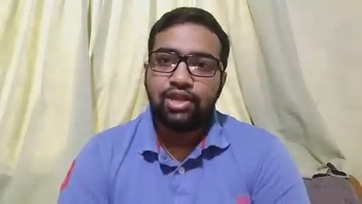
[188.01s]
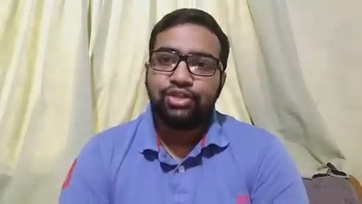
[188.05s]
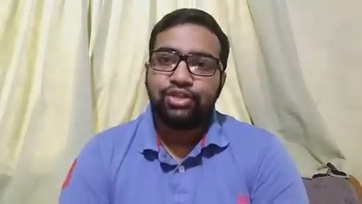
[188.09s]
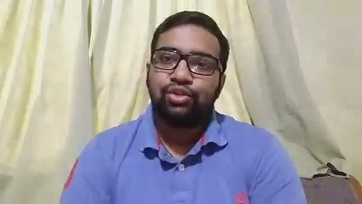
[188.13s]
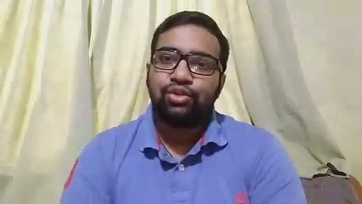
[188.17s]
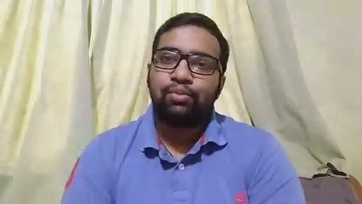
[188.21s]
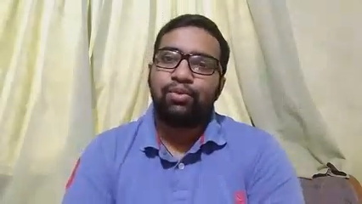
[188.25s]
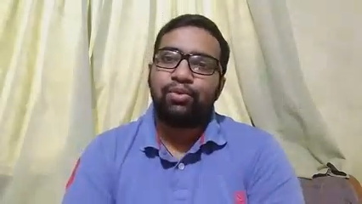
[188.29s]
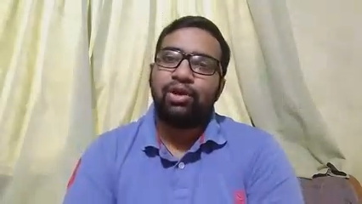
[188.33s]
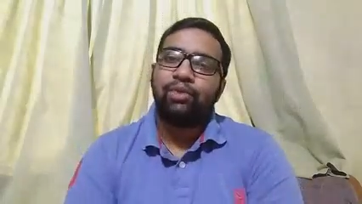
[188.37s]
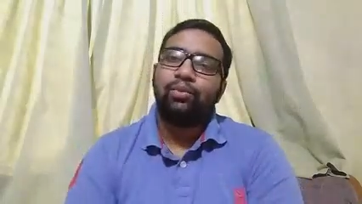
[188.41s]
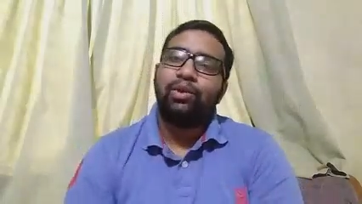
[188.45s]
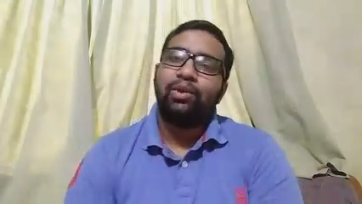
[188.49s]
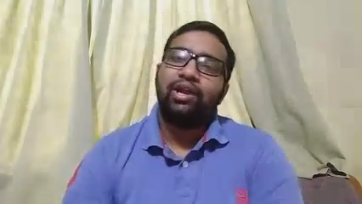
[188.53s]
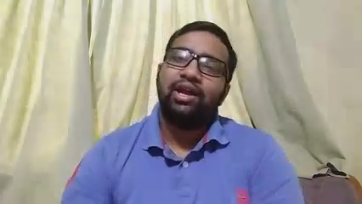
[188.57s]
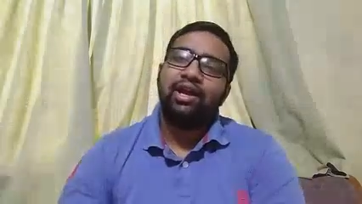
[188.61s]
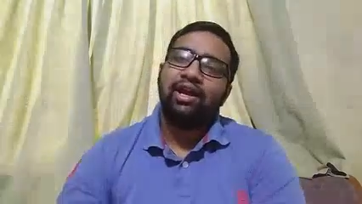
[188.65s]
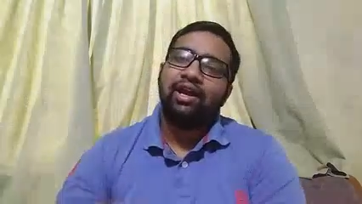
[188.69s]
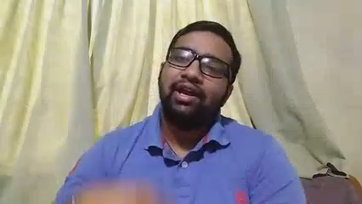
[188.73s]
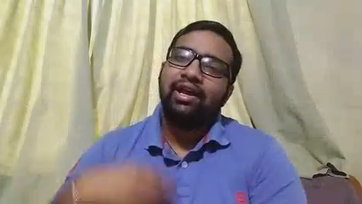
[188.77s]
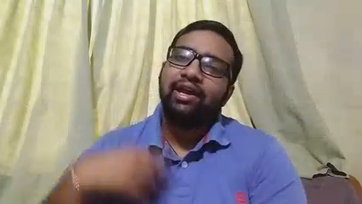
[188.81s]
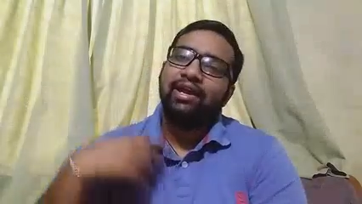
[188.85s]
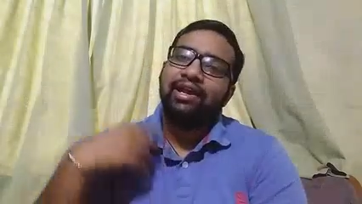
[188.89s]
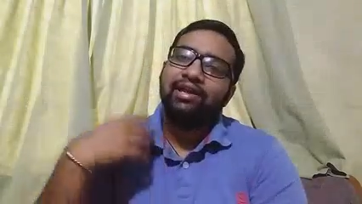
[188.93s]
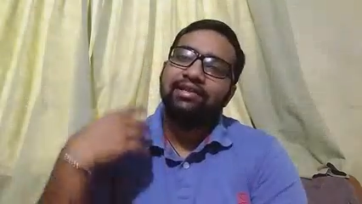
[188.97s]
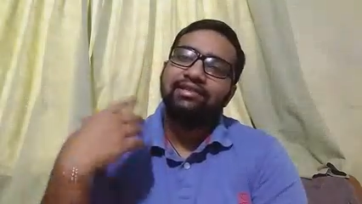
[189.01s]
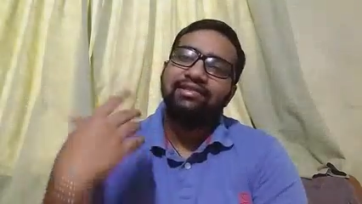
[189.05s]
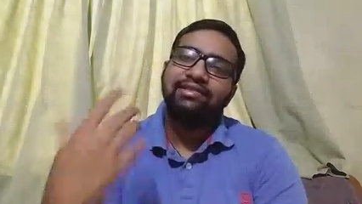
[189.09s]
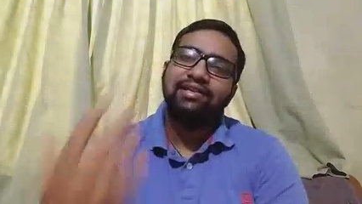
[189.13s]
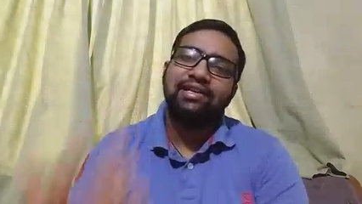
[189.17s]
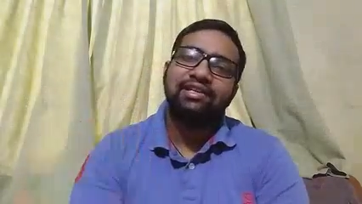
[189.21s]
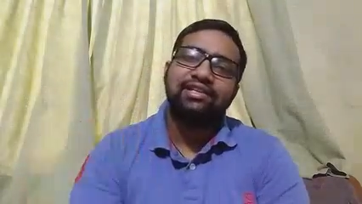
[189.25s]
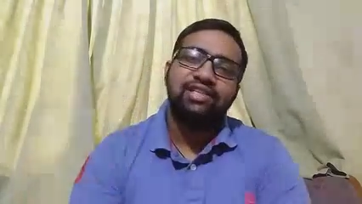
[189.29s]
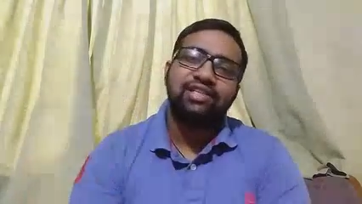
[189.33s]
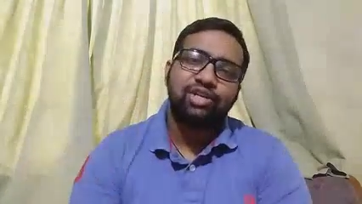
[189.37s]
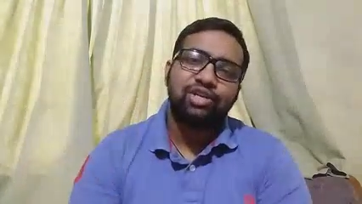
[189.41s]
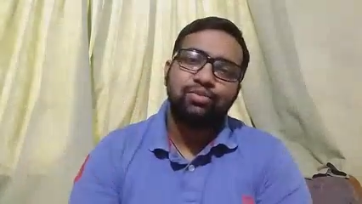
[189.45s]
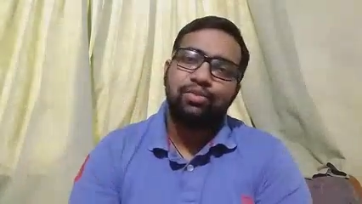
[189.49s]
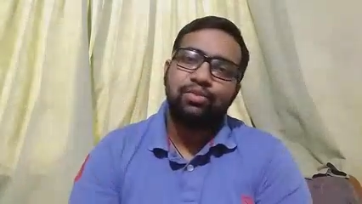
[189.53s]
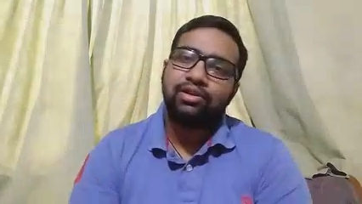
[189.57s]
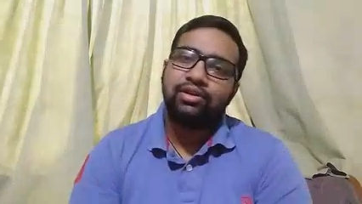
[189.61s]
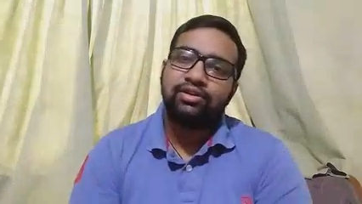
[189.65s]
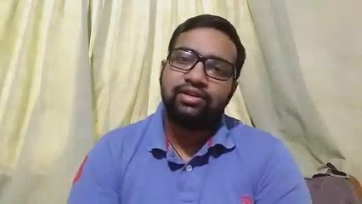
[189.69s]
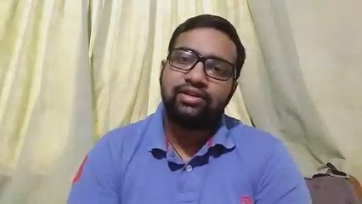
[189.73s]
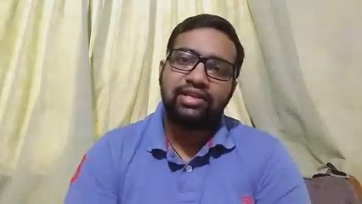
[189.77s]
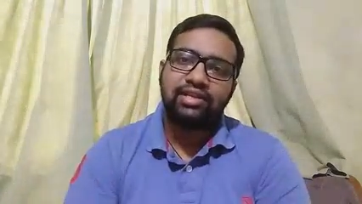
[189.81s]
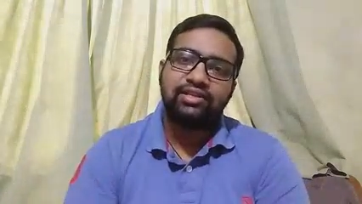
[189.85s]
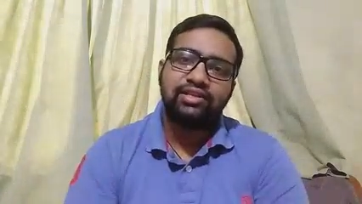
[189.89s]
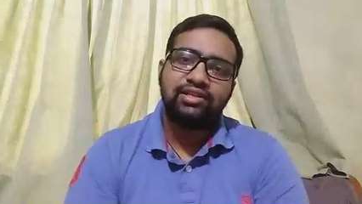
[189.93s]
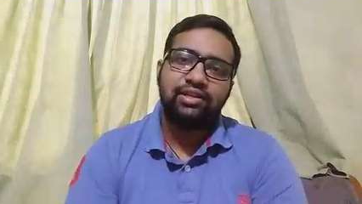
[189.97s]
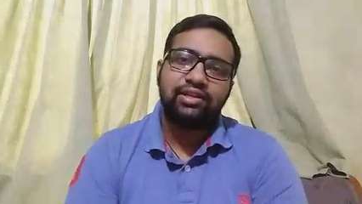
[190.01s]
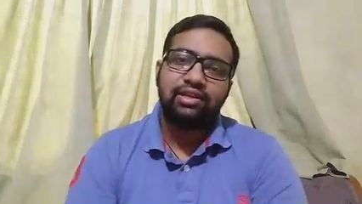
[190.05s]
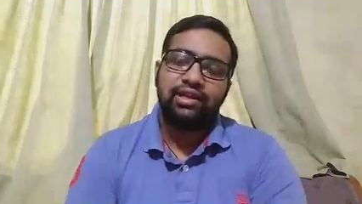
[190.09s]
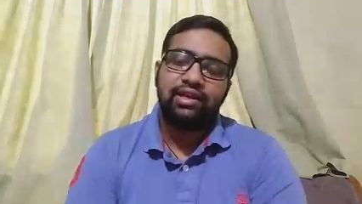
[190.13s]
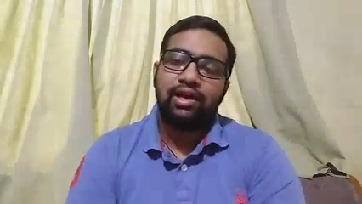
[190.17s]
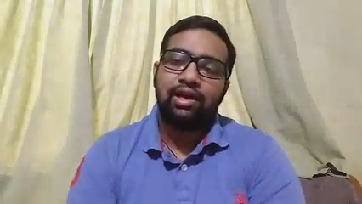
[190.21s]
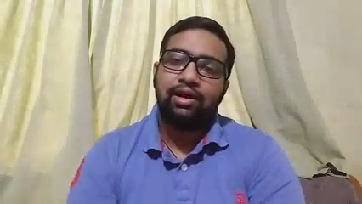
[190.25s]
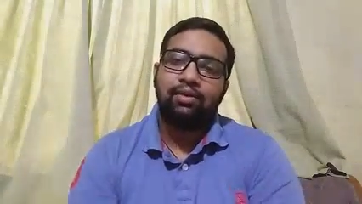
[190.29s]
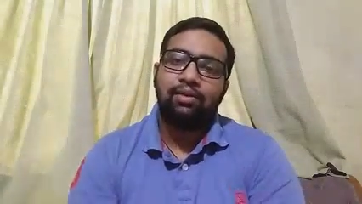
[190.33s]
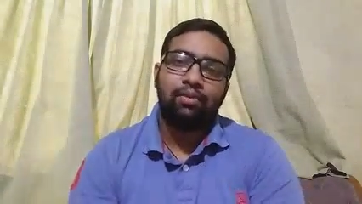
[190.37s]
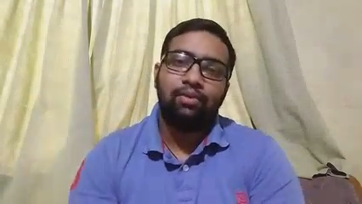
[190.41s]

So, but when I say Shakespearean tragedy,